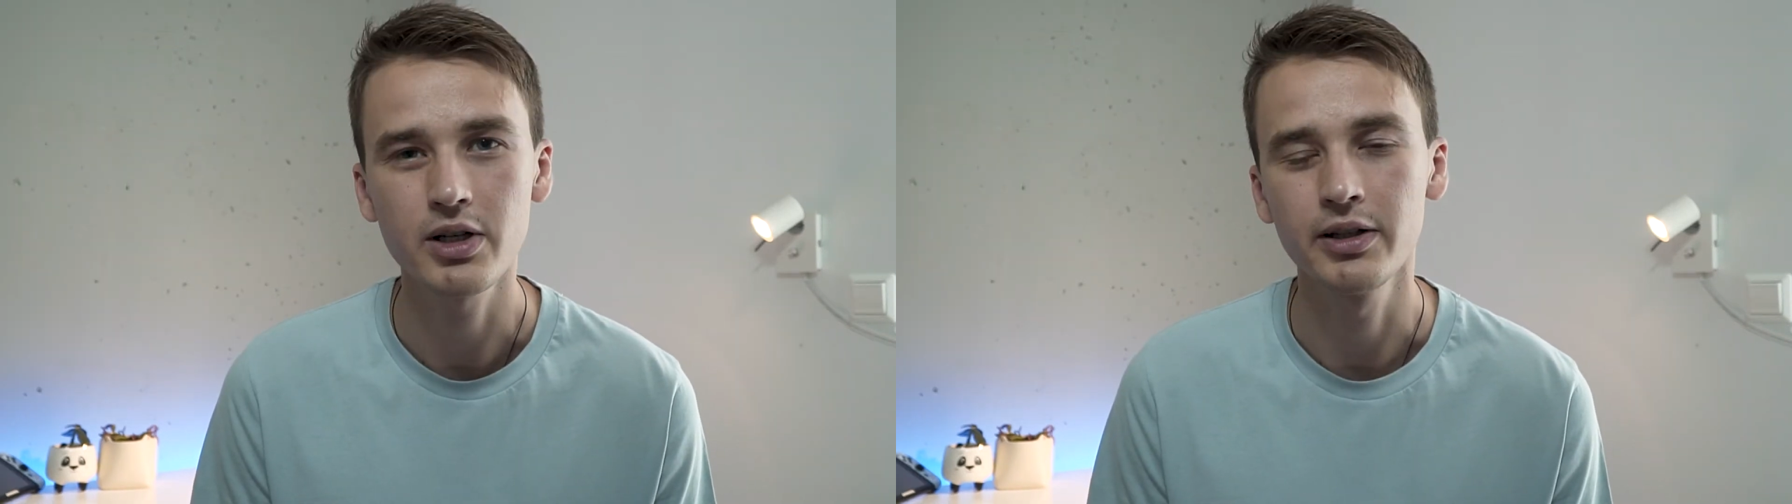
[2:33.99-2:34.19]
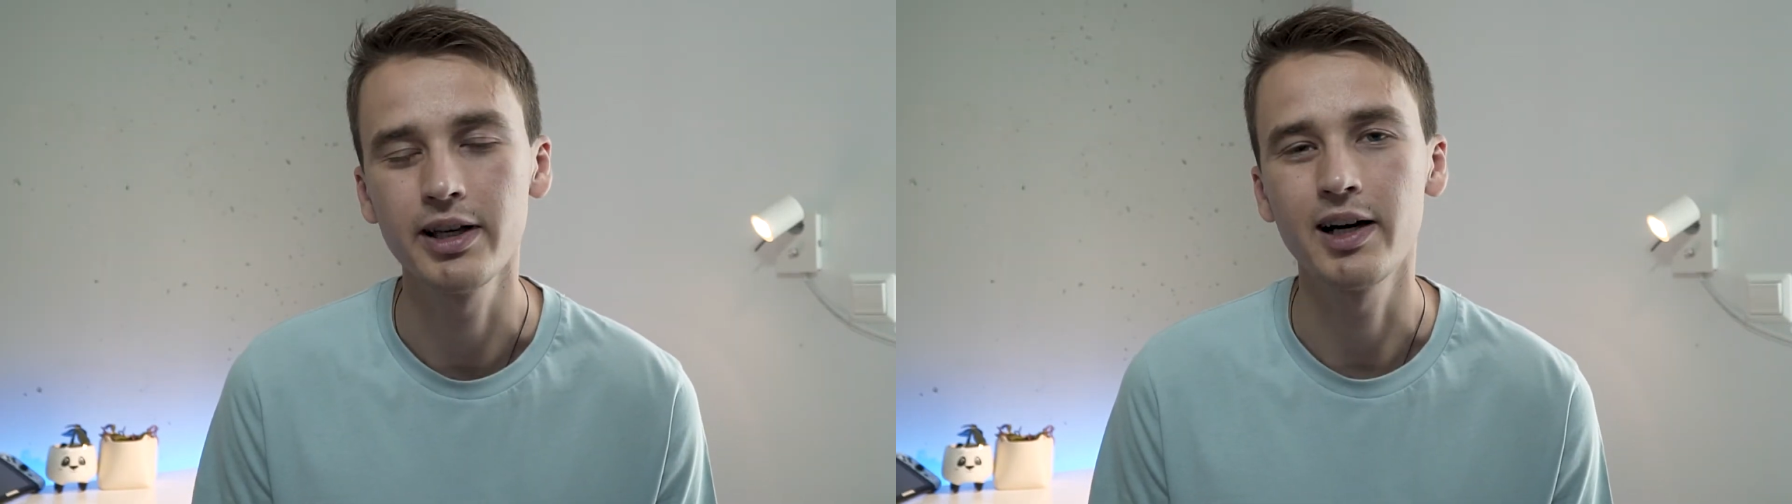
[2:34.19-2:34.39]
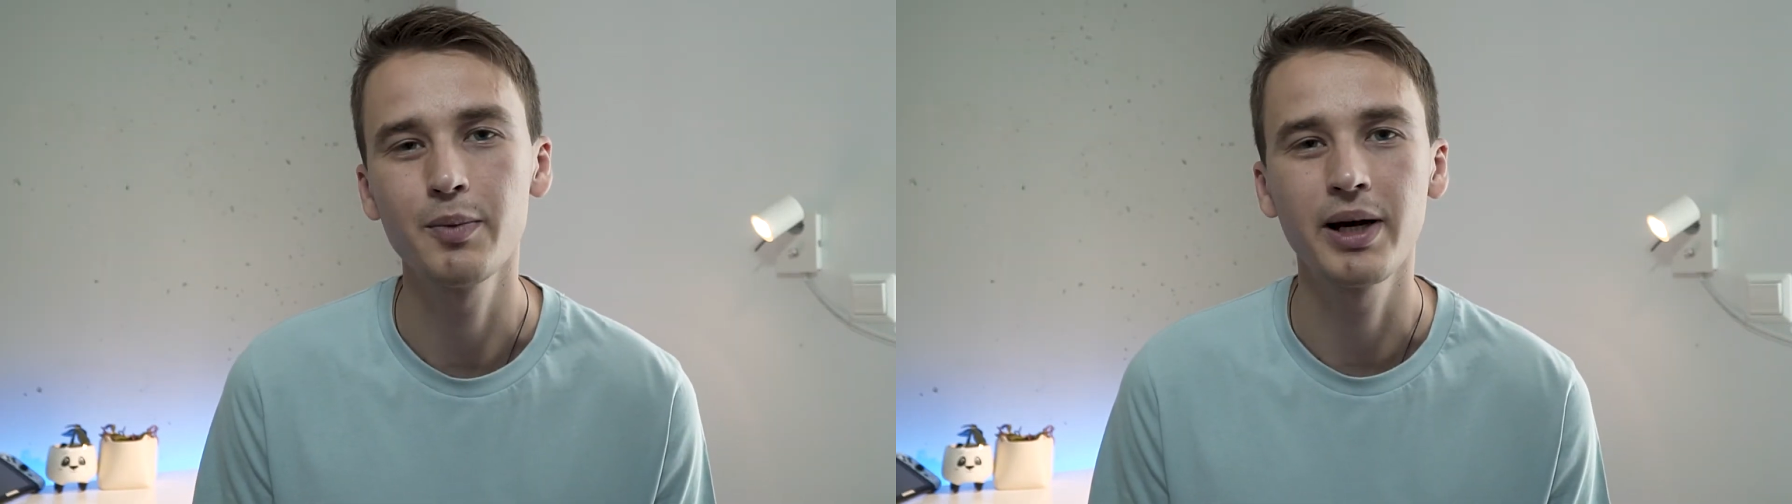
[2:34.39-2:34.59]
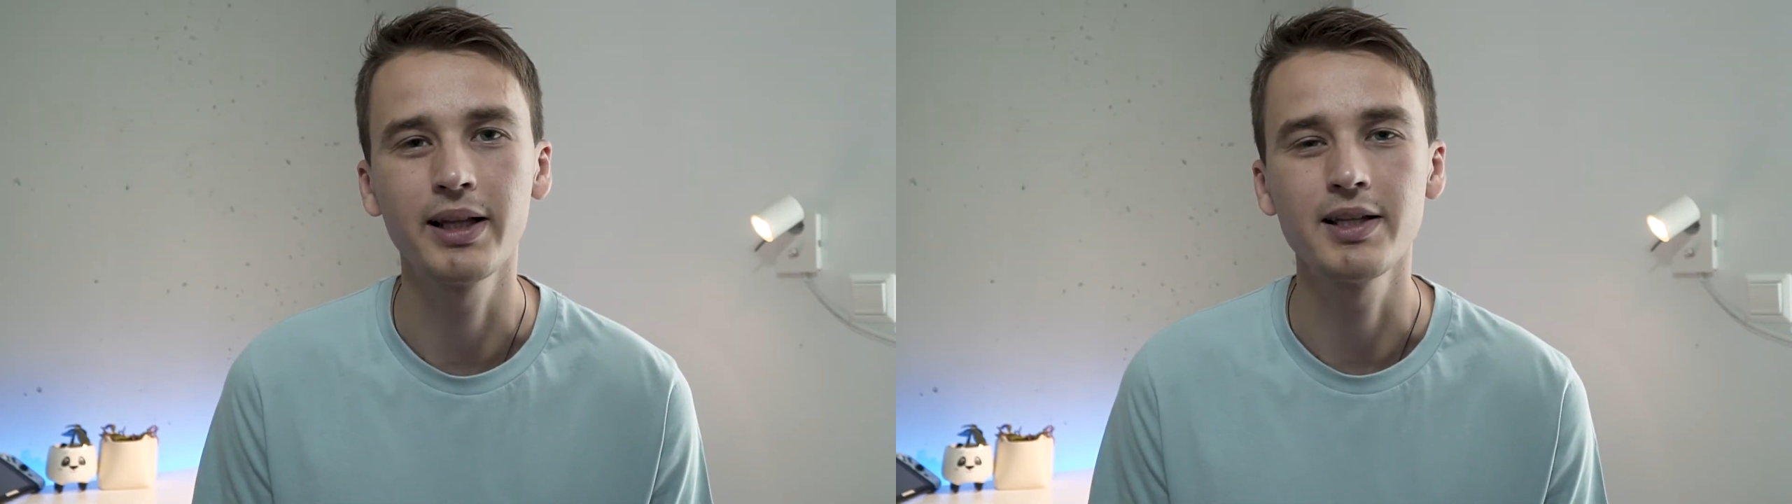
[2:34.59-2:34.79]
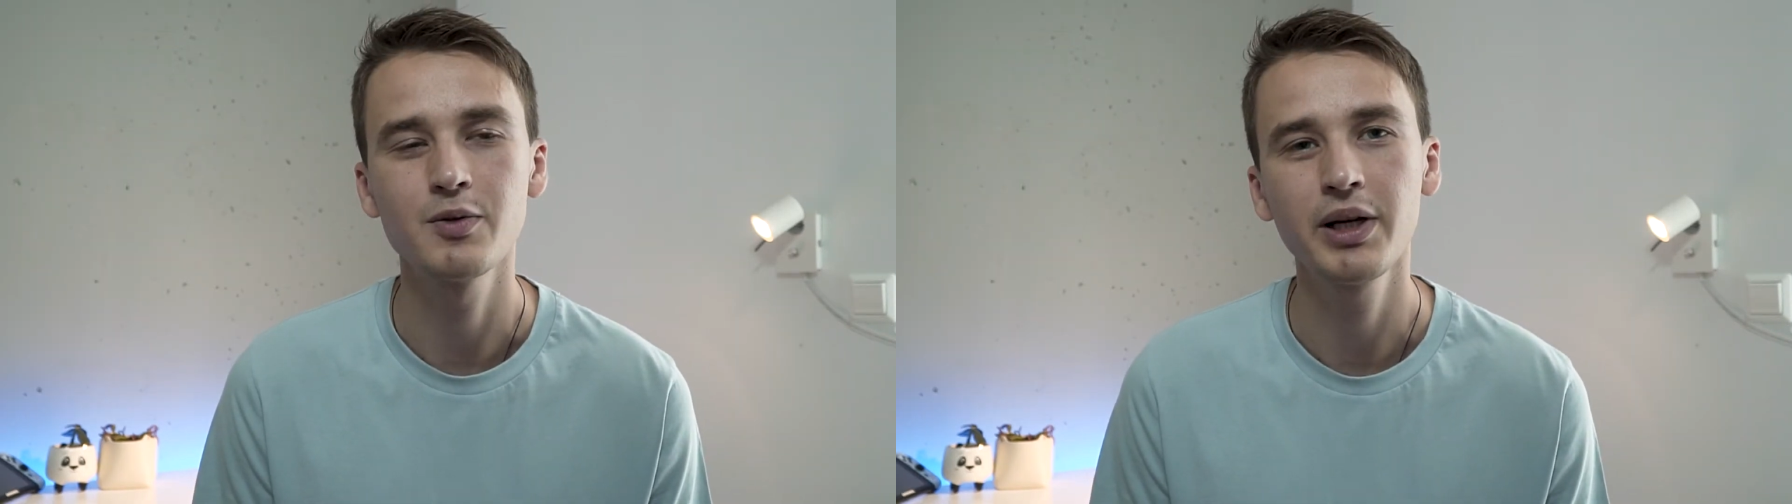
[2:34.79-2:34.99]
on the
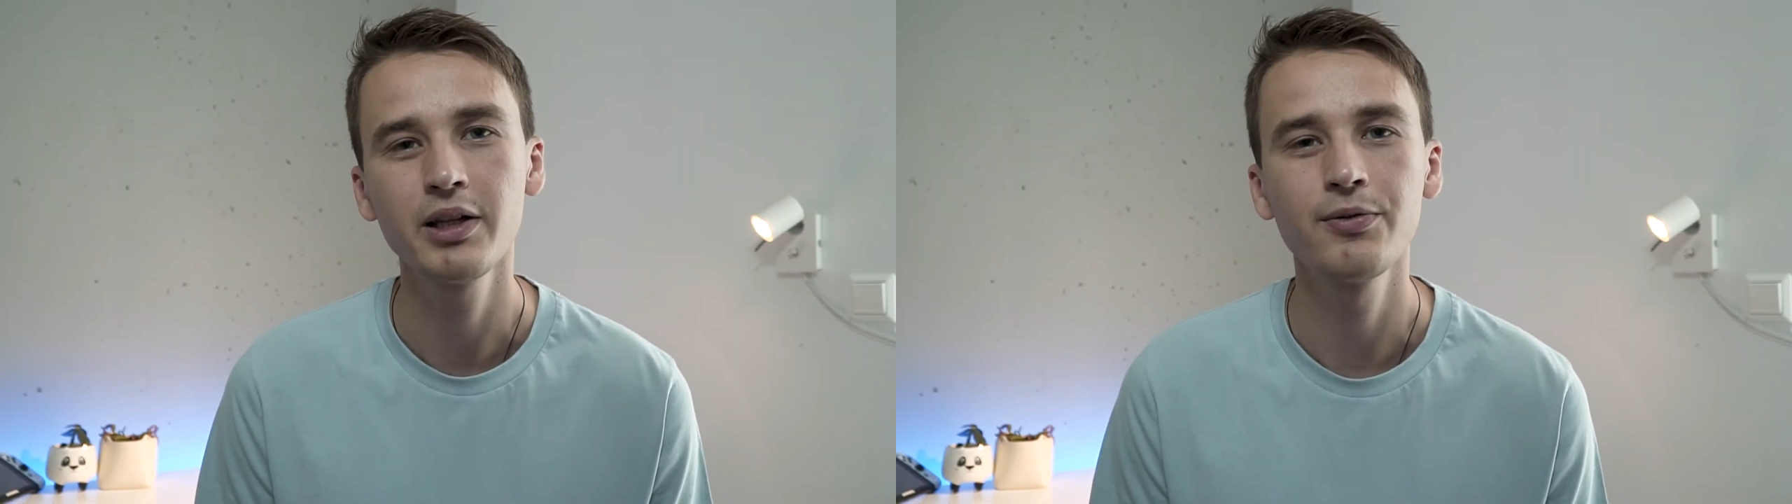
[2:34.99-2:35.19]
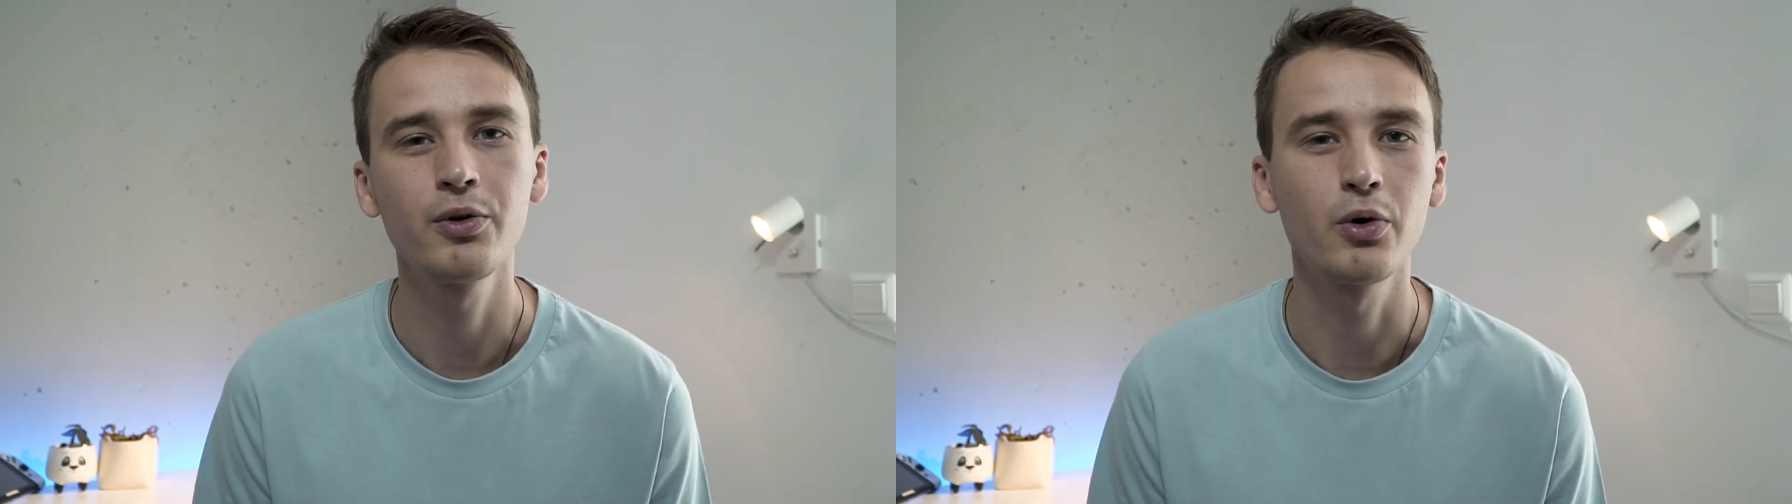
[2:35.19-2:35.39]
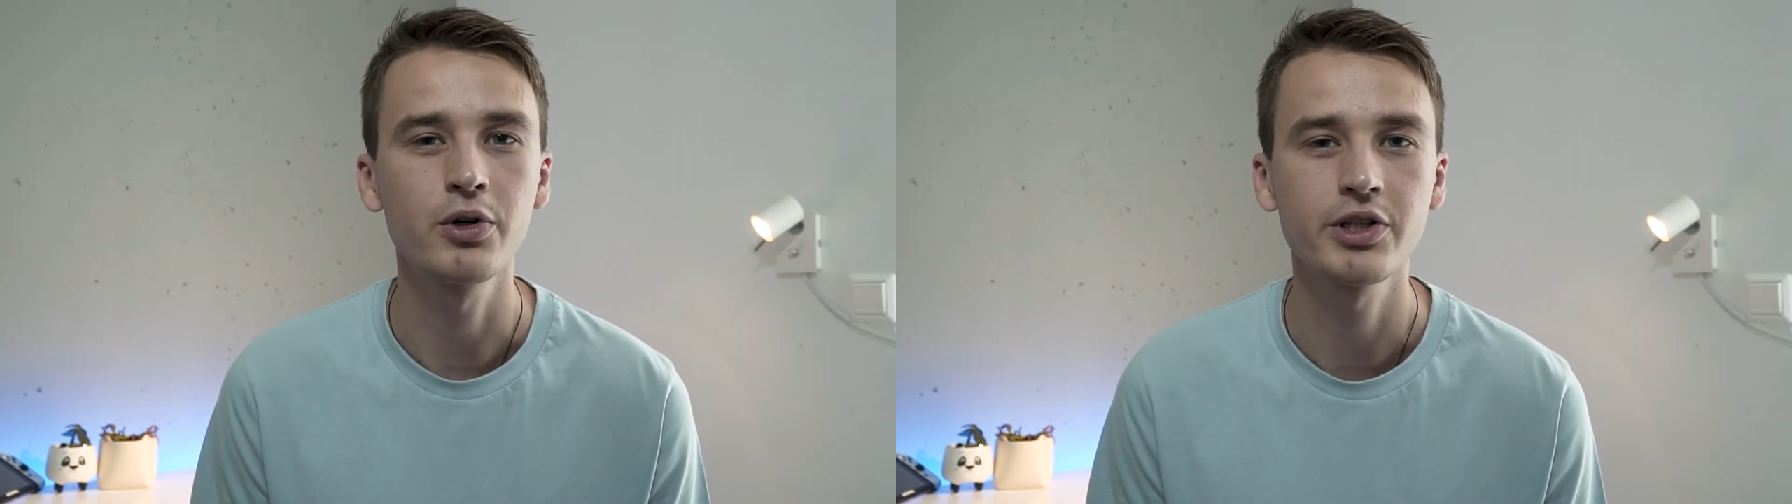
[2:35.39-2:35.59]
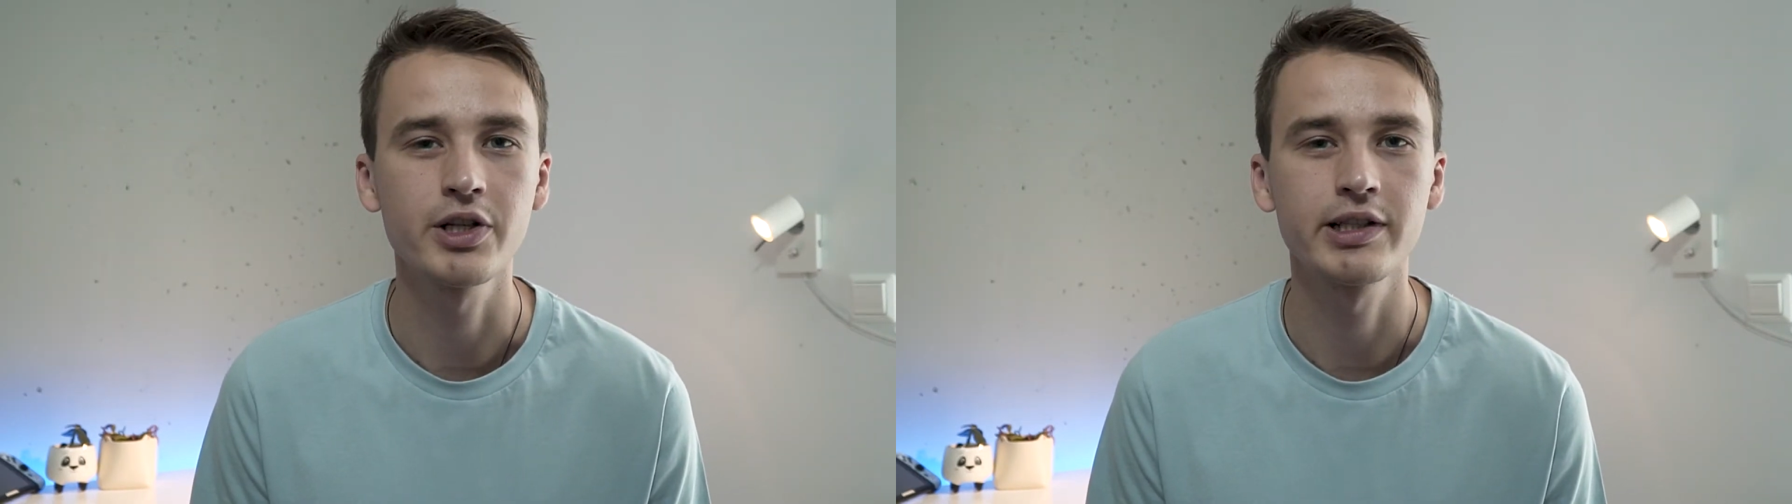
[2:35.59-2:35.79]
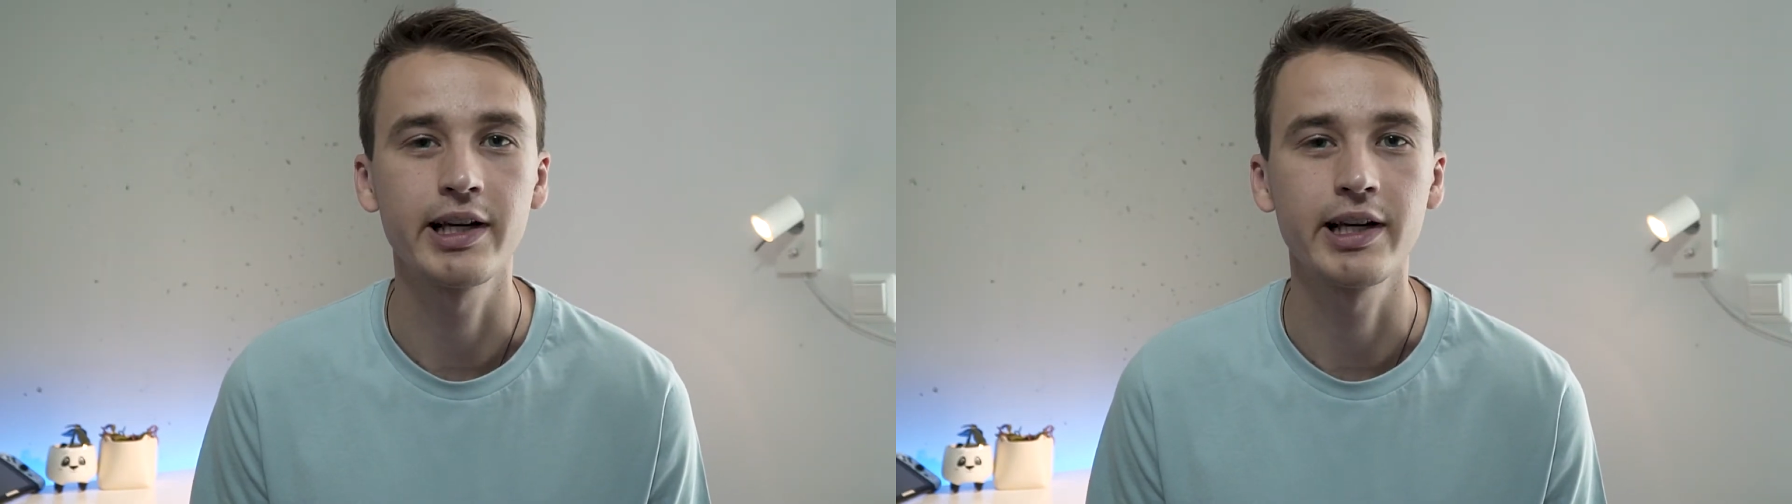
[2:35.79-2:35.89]
iPad is better for courses